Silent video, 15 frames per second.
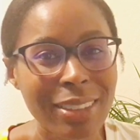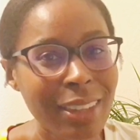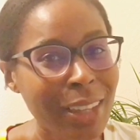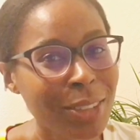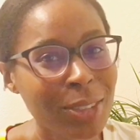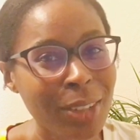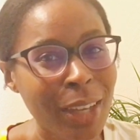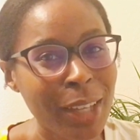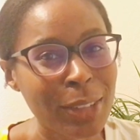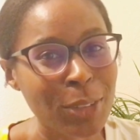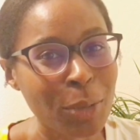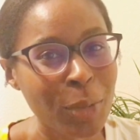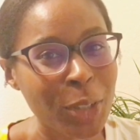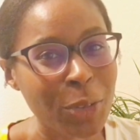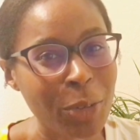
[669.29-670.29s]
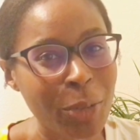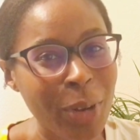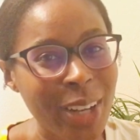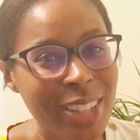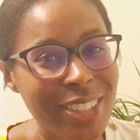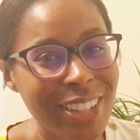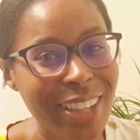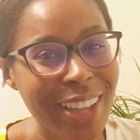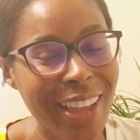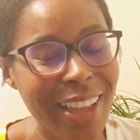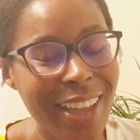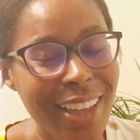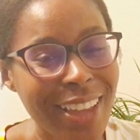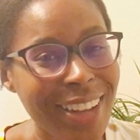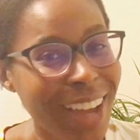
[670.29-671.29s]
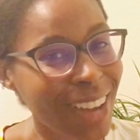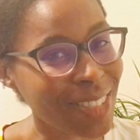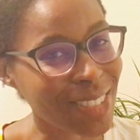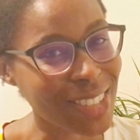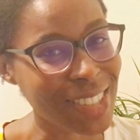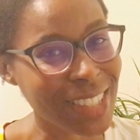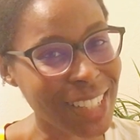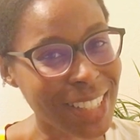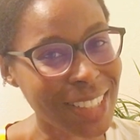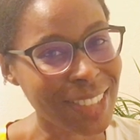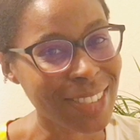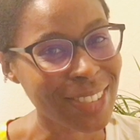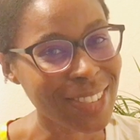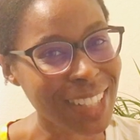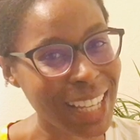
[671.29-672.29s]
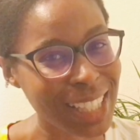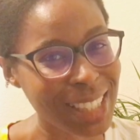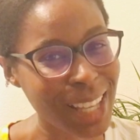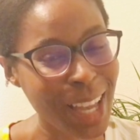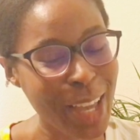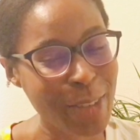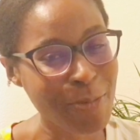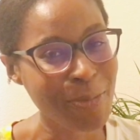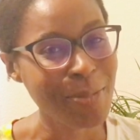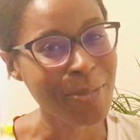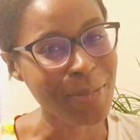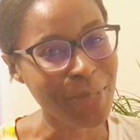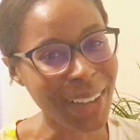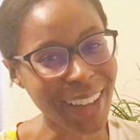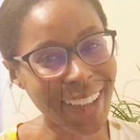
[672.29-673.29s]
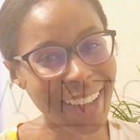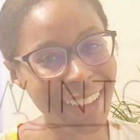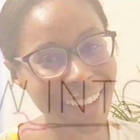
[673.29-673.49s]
Thanks you guys so much for watching, and I will see you next time. Bye.